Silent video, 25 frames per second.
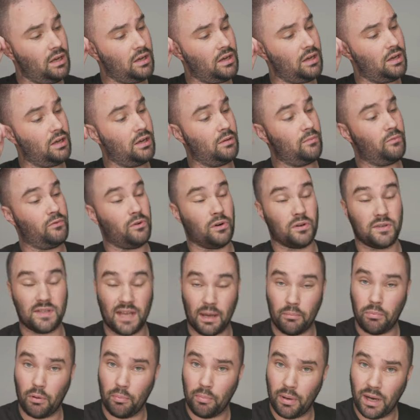For
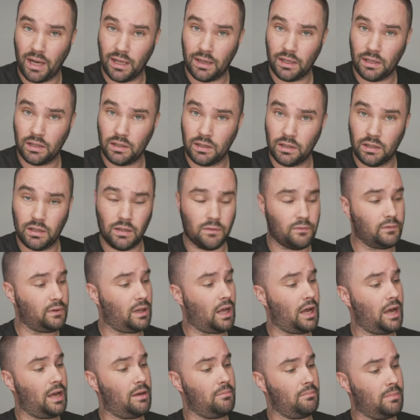example, Pilot
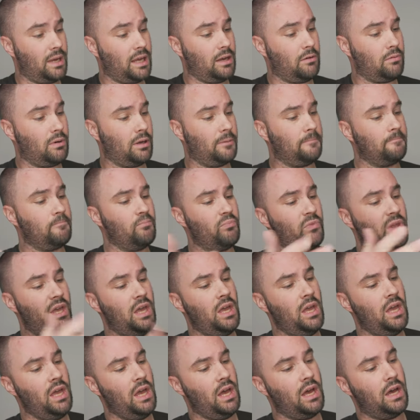Fly make one.
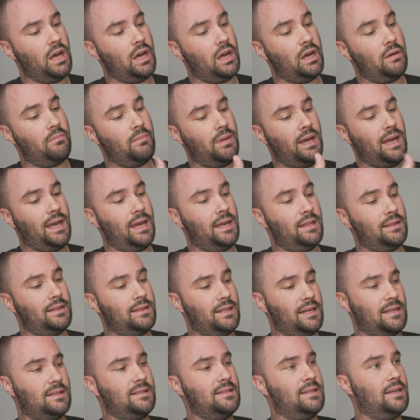And
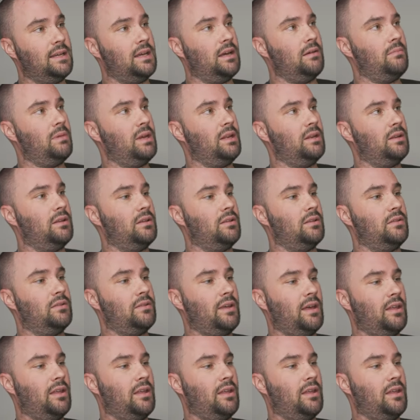that's it. I mean,